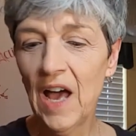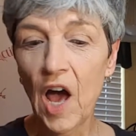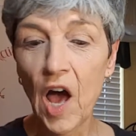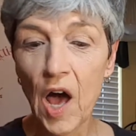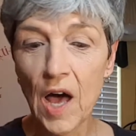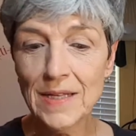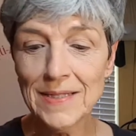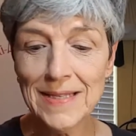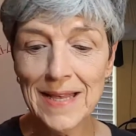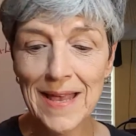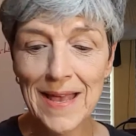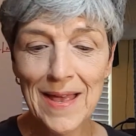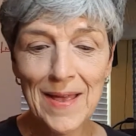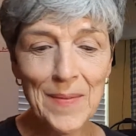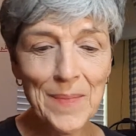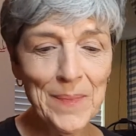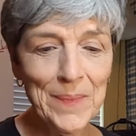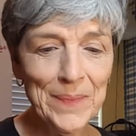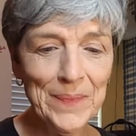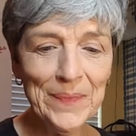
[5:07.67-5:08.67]

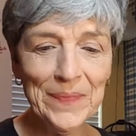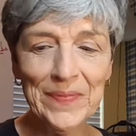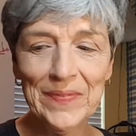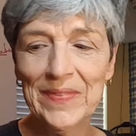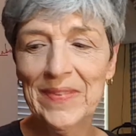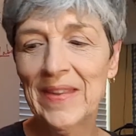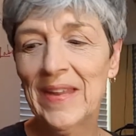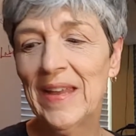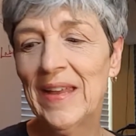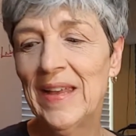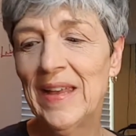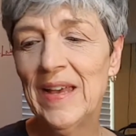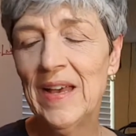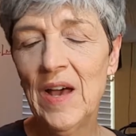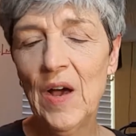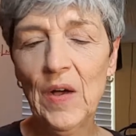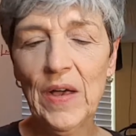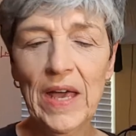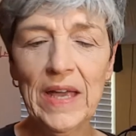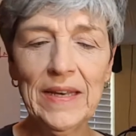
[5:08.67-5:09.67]
Awesome.
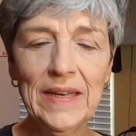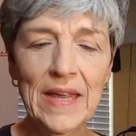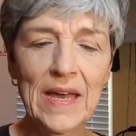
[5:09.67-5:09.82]
Okay,